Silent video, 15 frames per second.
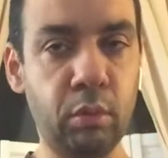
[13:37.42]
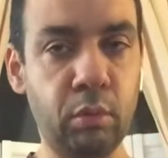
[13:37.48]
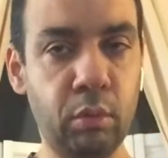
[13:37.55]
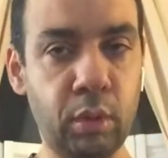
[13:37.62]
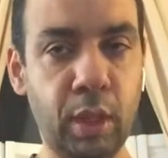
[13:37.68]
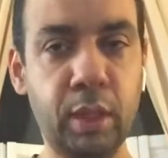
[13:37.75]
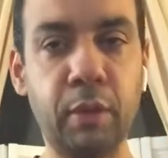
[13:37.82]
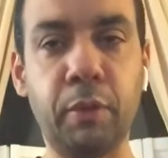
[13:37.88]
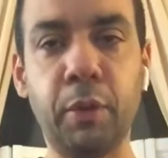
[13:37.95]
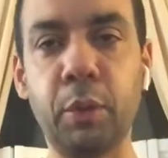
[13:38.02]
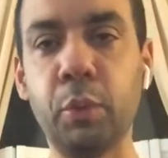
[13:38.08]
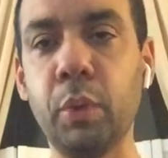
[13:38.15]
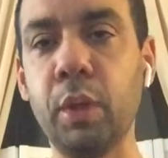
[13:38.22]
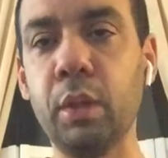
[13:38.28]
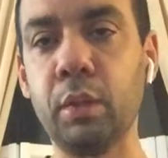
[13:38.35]
That's the first
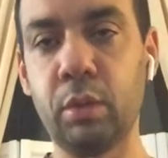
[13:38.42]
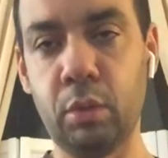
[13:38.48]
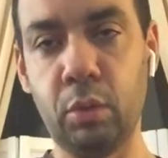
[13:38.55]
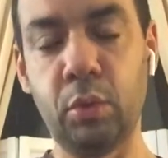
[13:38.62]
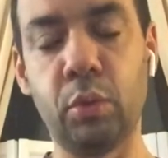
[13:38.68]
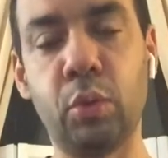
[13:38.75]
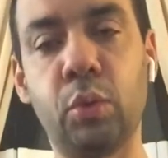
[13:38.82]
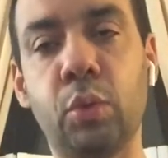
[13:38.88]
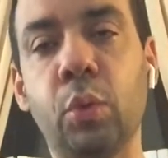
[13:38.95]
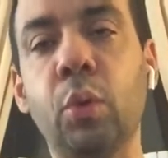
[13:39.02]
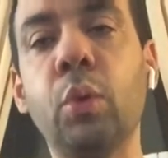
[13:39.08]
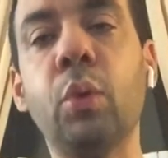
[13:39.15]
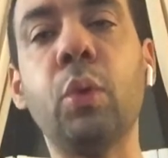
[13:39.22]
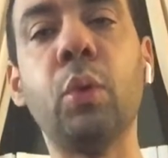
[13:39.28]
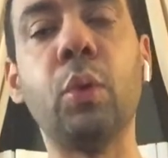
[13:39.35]
one. So,
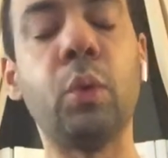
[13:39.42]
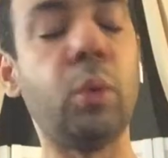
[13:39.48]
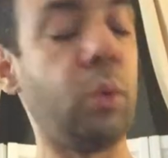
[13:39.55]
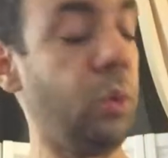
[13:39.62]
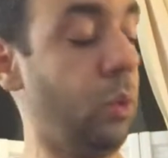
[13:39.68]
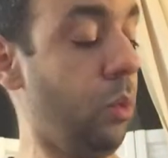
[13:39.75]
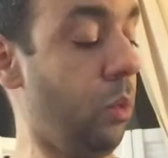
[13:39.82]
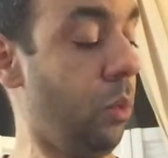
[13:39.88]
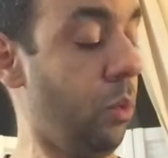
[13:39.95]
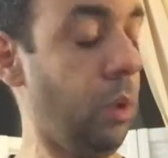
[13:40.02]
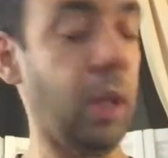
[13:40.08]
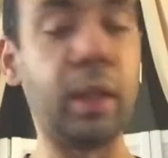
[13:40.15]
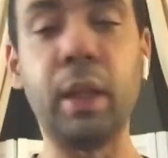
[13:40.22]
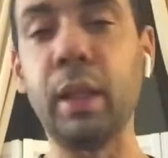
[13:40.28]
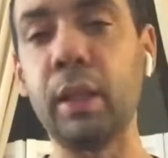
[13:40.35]

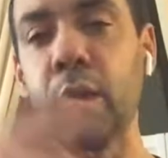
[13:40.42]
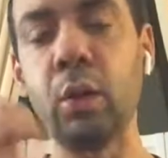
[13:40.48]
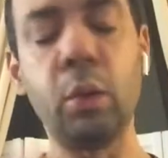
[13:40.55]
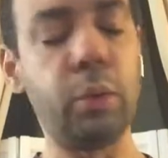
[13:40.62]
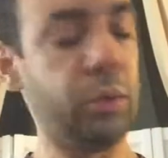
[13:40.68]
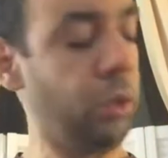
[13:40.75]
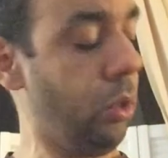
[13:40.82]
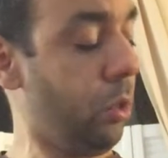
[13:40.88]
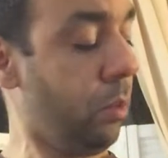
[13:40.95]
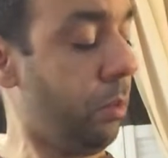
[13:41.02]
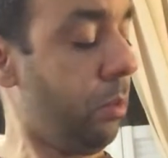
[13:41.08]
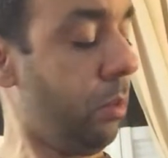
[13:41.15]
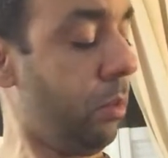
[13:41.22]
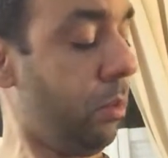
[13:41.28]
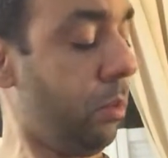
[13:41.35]
and then it goes up.
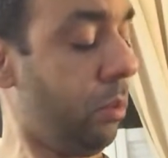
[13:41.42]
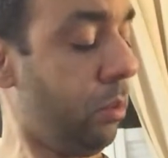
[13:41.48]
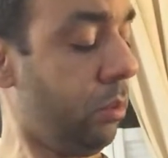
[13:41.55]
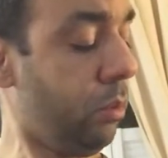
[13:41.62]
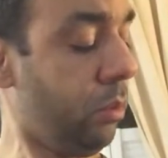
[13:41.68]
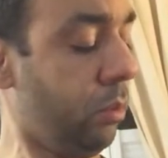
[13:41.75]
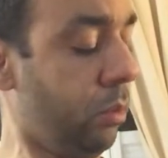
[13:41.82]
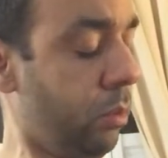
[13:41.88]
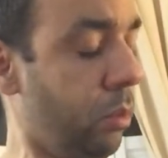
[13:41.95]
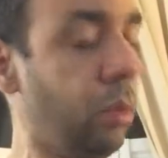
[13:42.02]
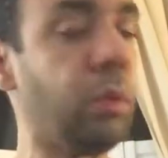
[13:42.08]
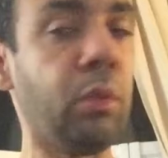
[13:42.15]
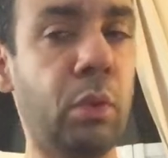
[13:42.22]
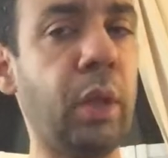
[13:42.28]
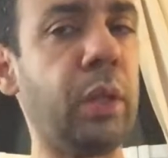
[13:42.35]

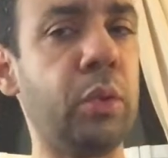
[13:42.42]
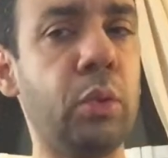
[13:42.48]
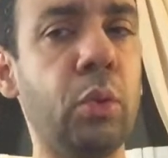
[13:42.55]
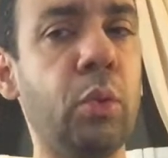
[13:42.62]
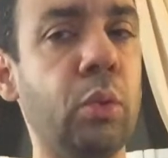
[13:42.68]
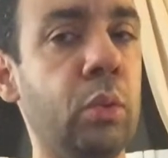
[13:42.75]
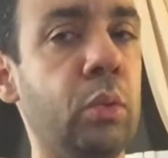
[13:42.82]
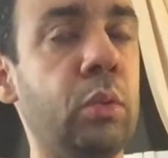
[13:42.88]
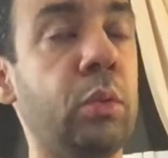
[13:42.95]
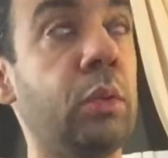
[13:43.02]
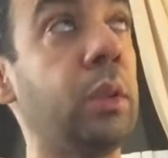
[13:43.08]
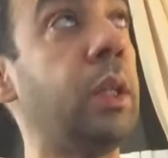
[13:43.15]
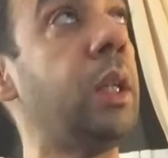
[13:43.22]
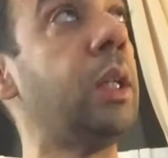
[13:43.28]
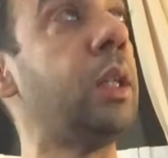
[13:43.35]
Okay, so
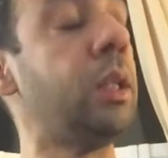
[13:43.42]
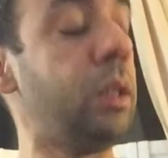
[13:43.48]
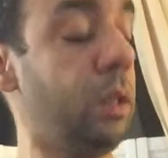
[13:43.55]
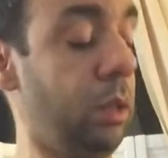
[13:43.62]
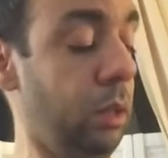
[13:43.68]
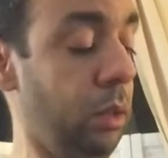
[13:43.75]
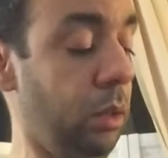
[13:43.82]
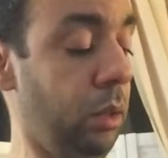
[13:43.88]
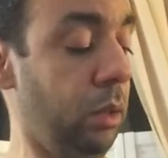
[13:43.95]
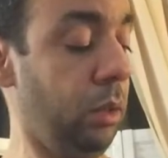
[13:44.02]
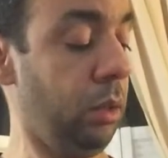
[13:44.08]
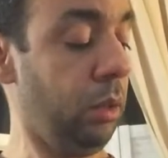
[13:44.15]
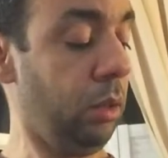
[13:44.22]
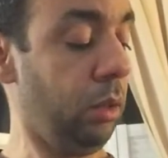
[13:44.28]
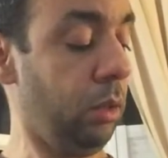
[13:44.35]
la.
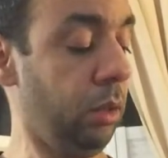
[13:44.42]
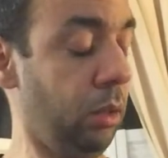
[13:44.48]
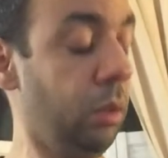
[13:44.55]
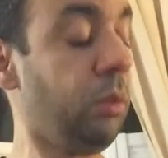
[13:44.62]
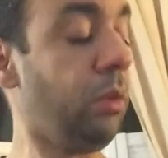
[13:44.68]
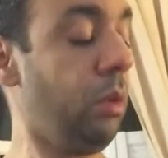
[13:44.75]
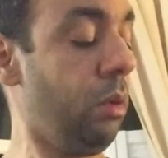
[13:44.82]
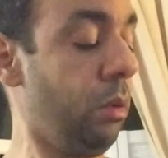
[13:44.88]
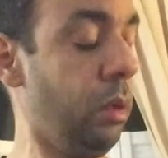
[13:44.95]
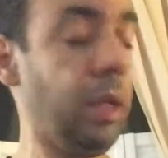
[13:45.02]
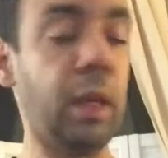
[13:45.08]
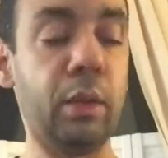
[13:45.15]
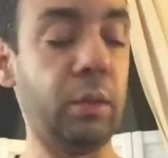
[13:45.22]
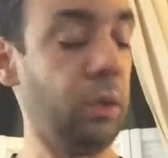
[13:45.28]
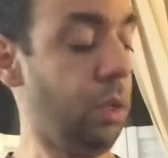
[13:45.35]
Oh
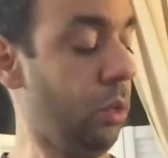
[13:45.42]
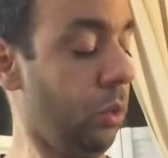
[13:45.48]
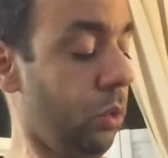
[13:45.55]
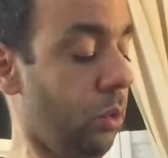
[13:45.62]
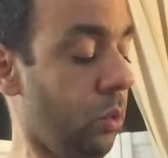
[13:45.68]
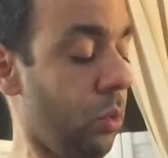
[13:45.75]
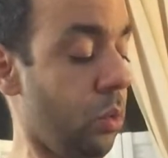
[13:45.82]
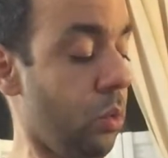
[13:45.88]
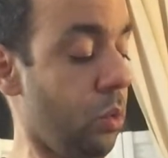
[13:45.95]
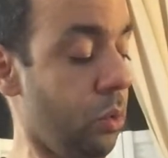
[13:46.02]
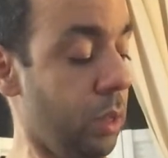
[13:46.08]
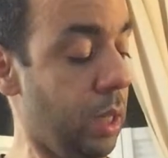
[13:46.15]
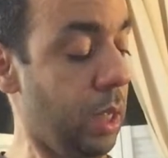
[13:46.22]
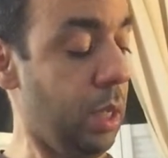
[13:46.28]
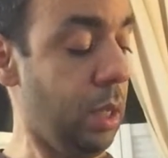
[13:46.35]
yeah. So
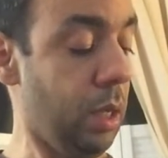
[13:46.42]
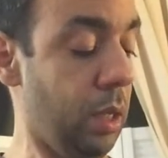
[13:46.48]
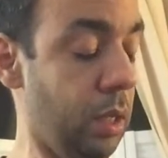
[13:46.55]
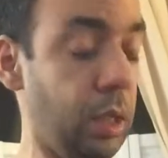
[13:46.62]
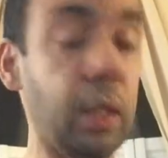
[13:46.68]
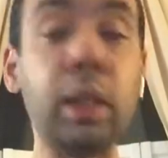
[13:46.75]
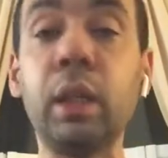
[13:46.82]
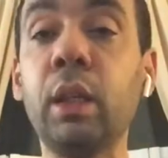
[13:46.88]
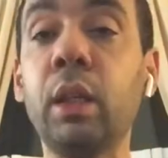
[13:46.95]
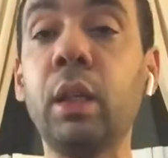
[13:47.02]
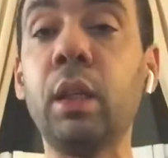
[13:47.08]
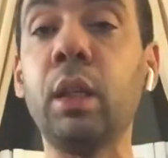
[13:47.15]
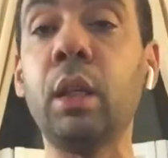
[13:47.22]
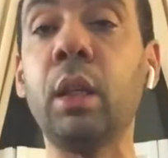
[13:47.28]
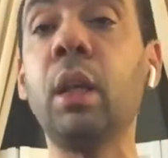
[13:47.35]
la
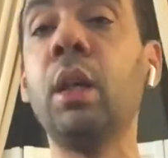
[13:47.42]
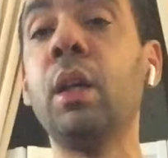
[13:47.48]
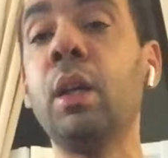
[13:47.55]
ti.